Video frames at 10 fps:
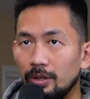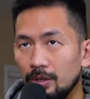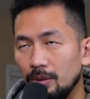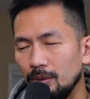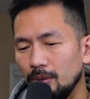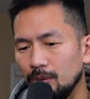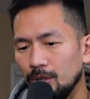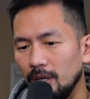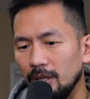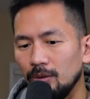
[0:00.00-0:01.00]
you
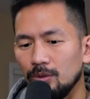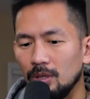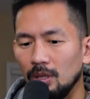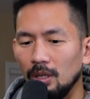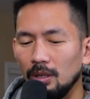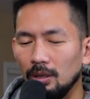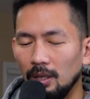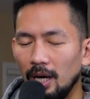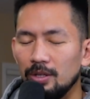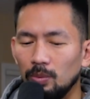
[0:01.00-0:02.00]
try to use
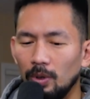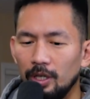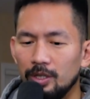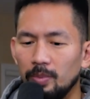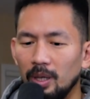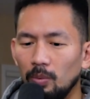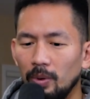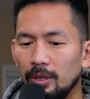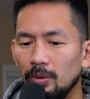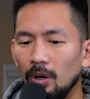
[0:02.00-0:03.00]
less words, but
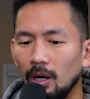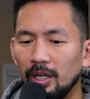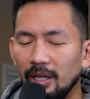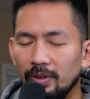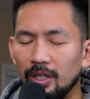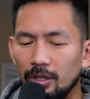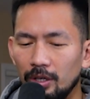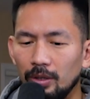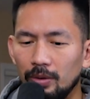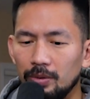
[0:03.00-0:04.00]
when you are giving
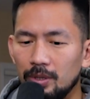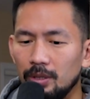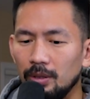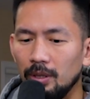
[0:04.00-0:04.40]
cues,